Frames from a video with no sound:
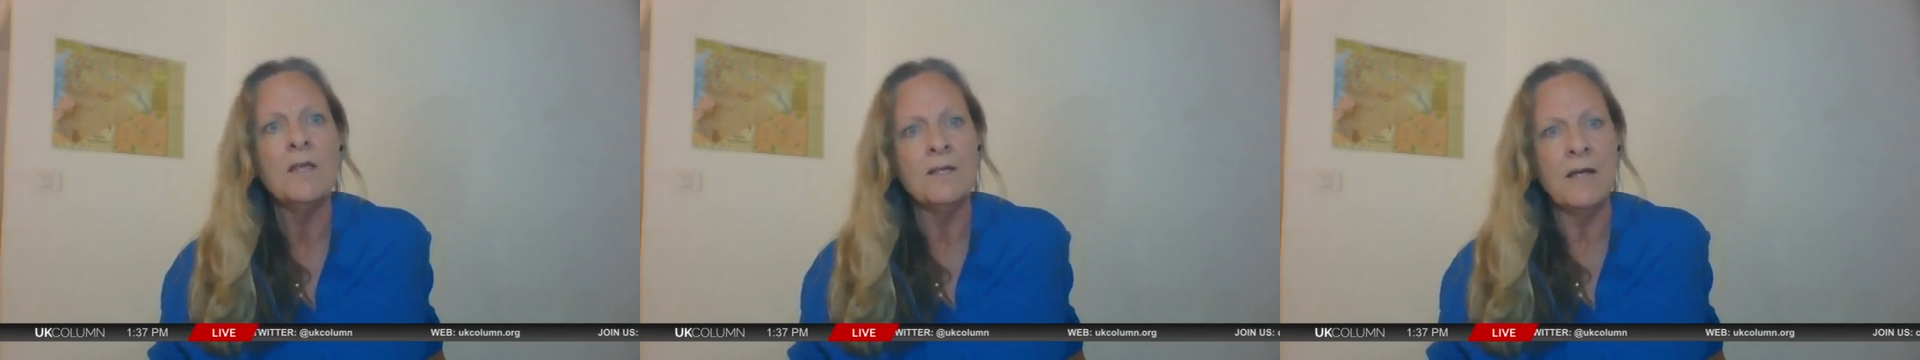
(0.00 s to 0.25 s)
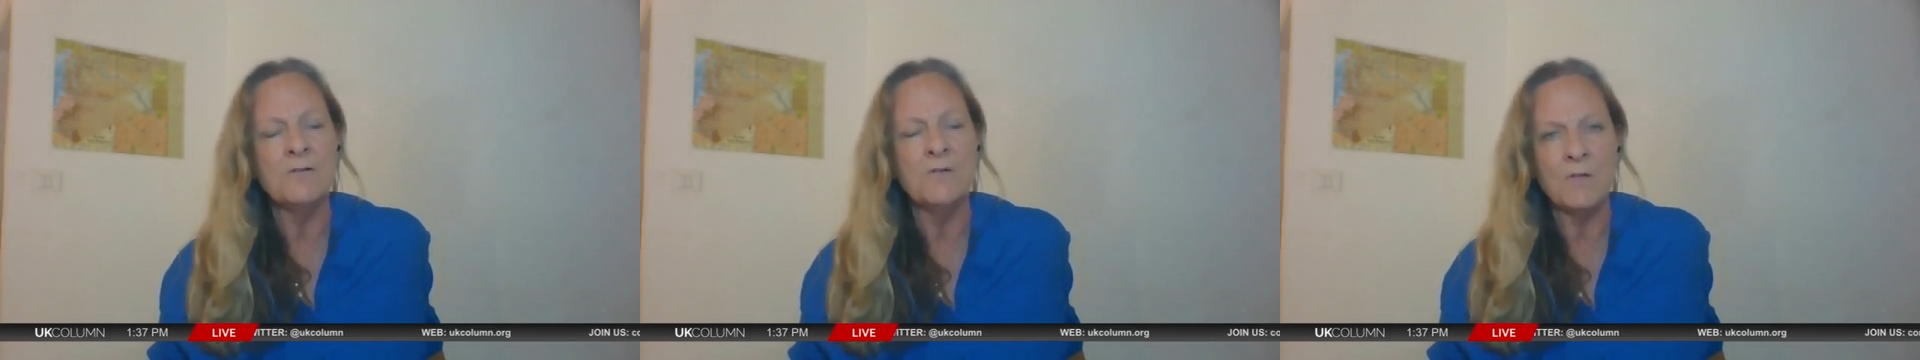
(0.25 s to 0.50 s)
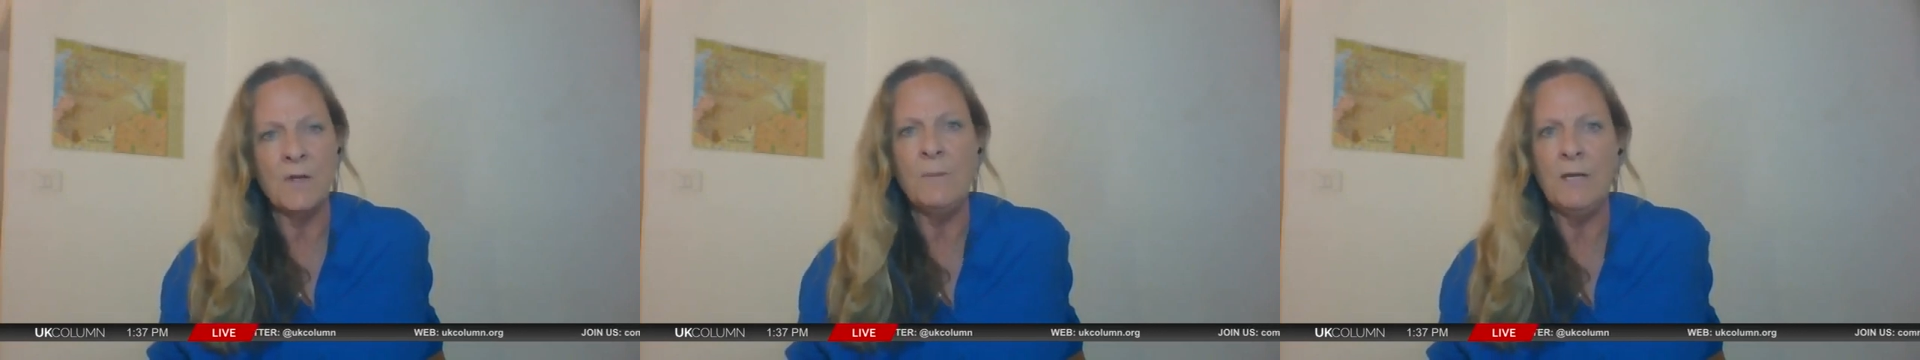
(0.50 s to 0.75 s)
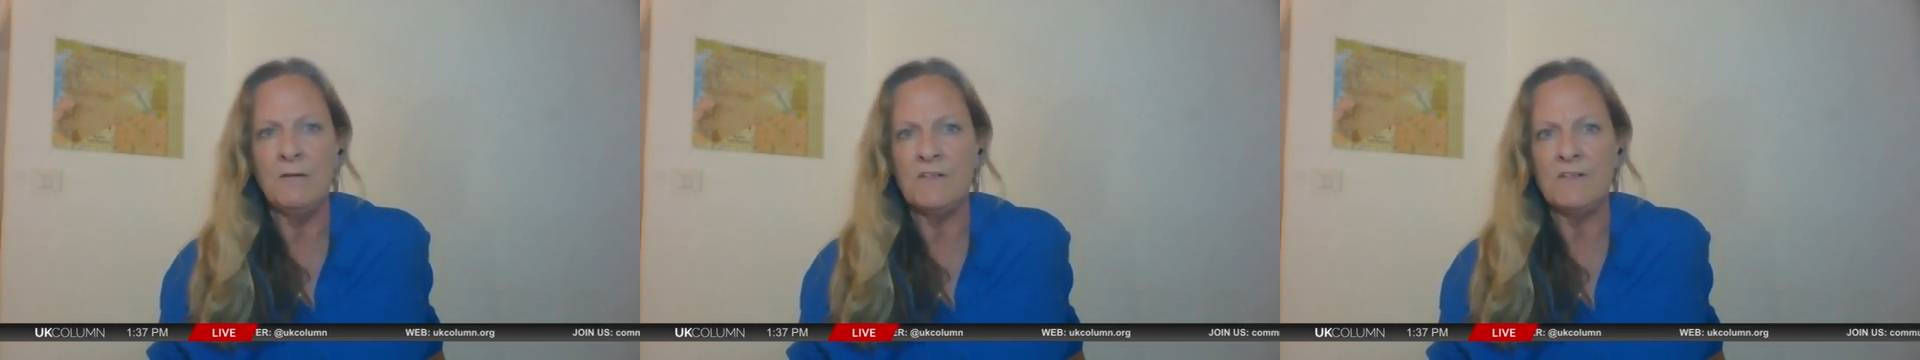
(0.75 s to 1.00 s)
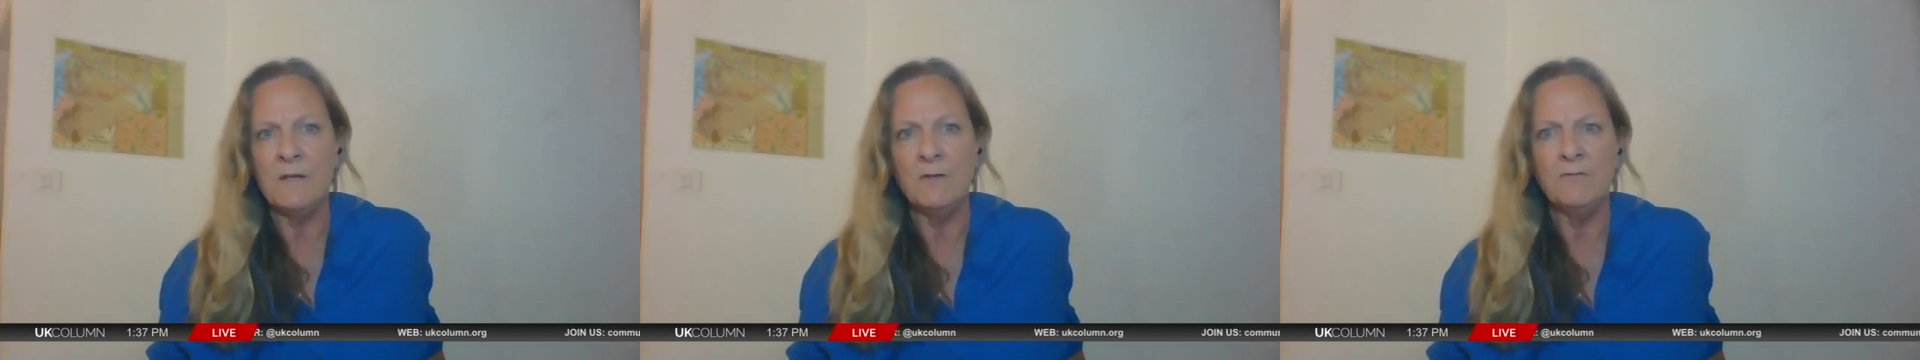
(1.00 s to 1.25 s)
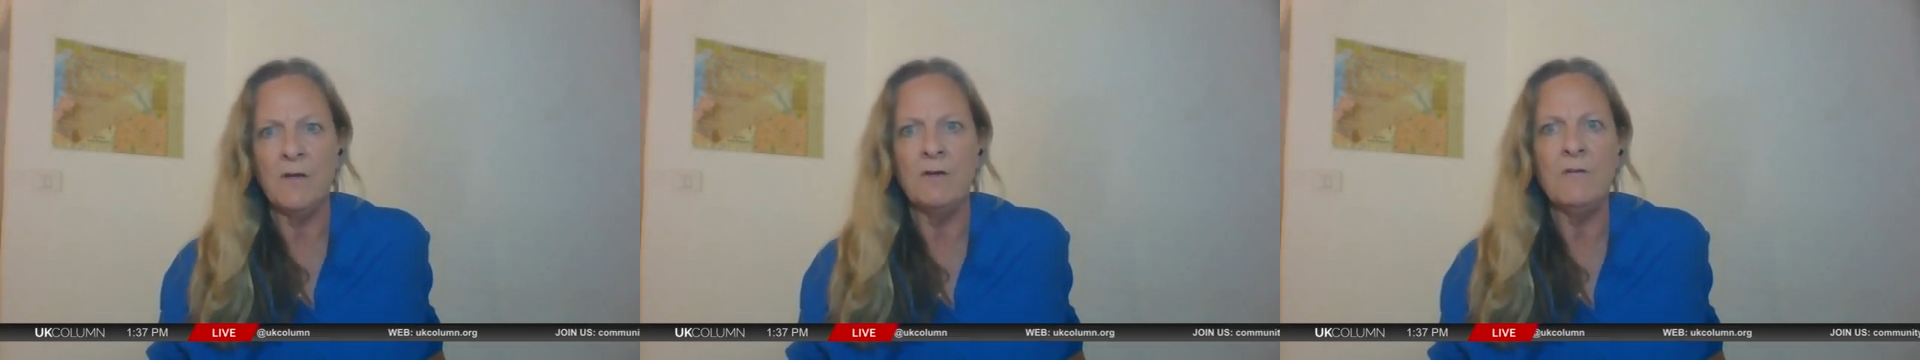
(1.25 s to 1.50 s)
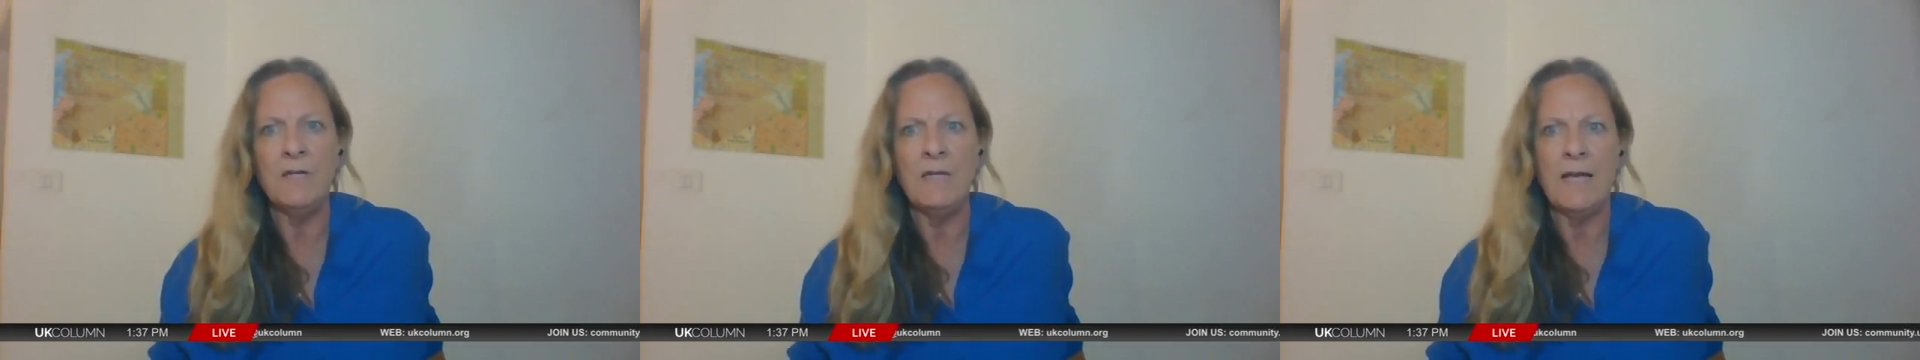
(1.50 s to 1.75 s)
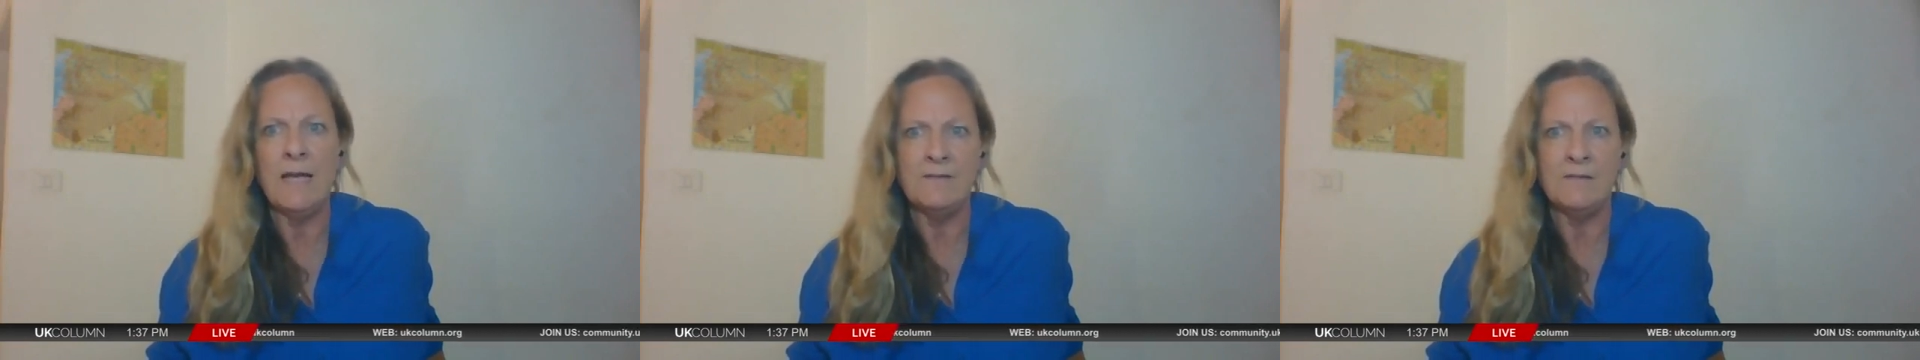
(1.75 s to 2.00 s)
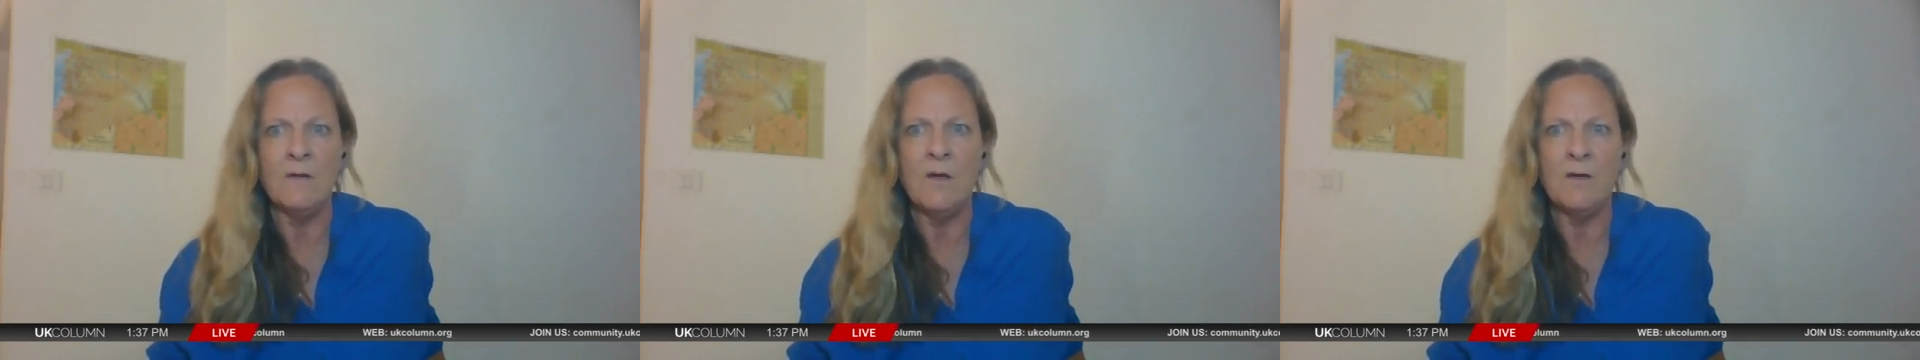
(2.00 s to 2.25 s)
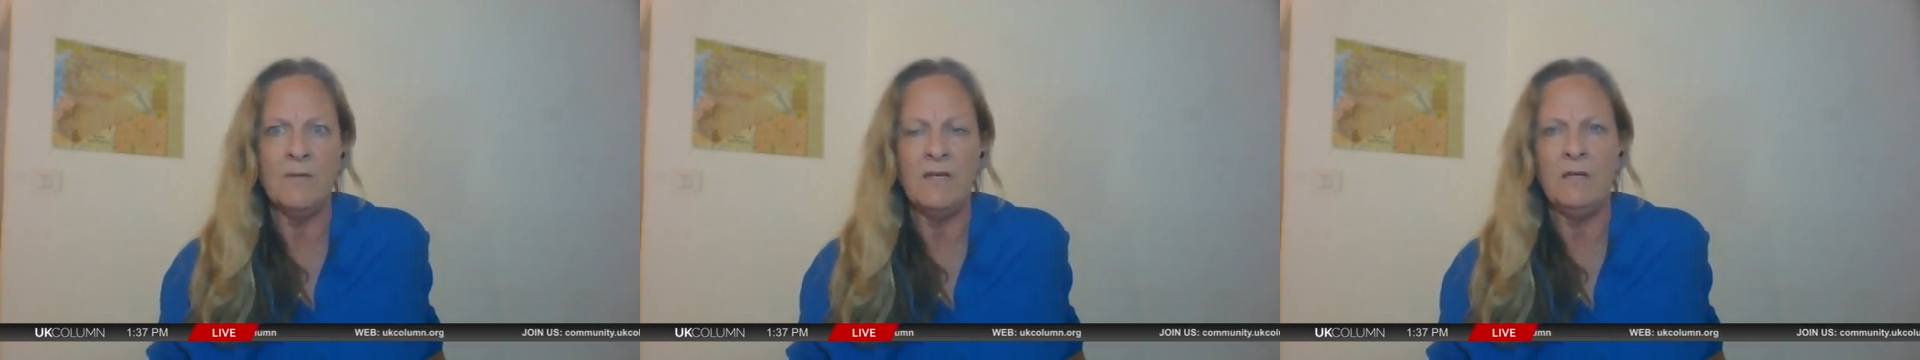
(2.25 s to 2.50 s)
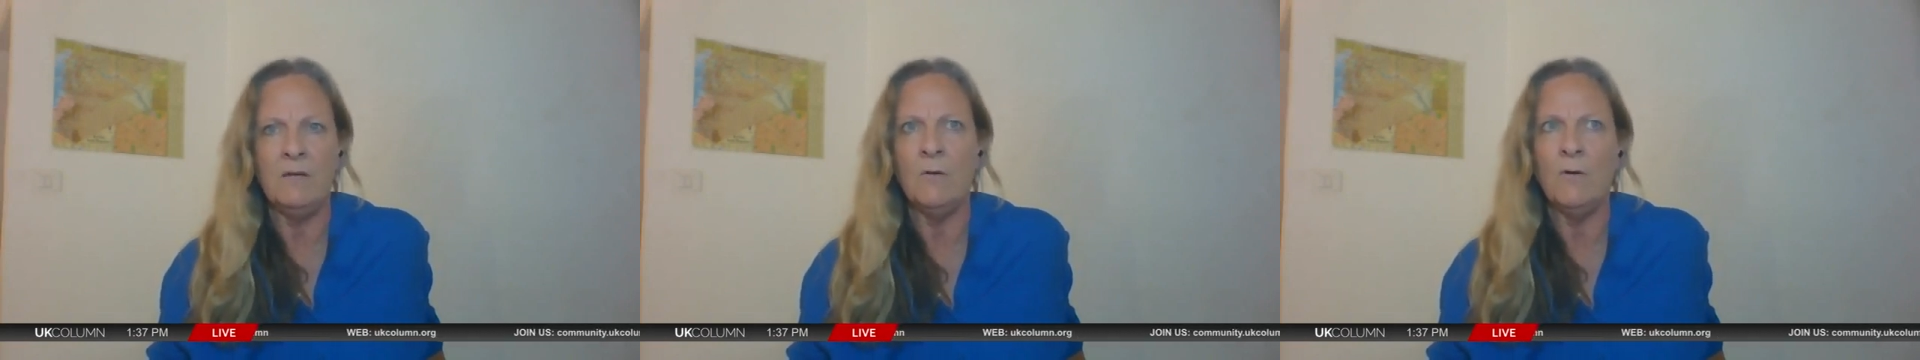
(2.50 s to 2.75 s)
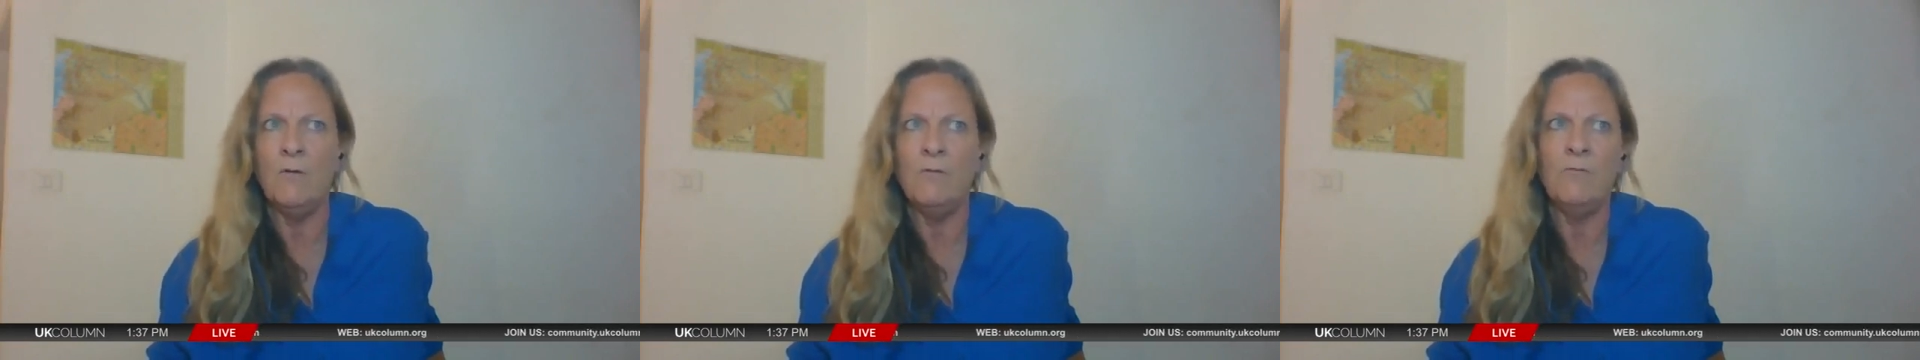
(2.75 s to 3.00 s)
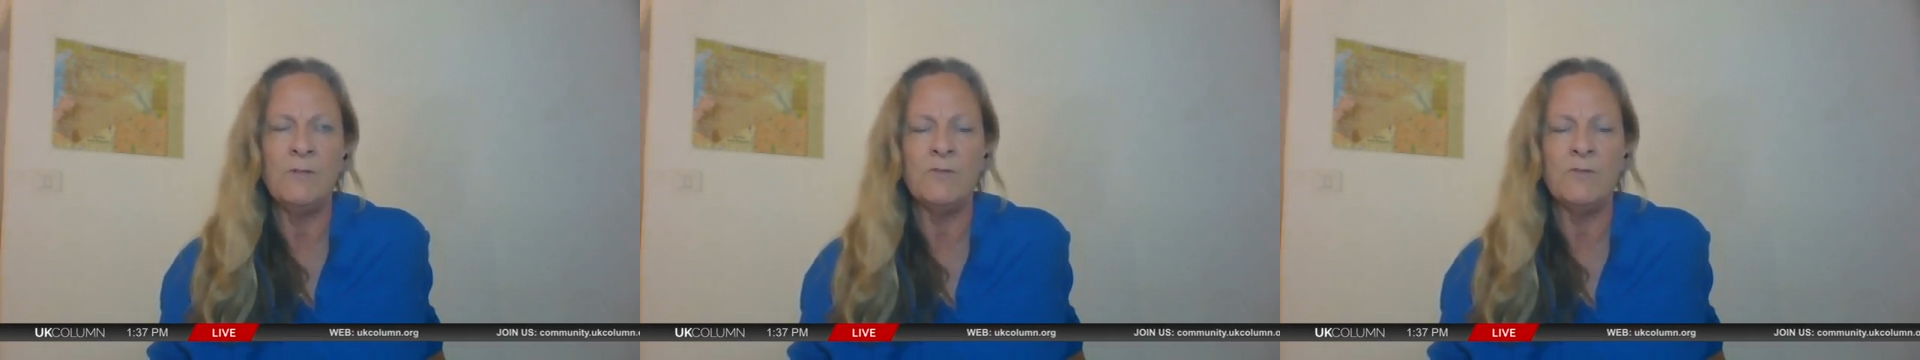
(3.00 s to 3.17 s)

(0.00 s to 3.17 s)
Now, Serbia itself only has an army of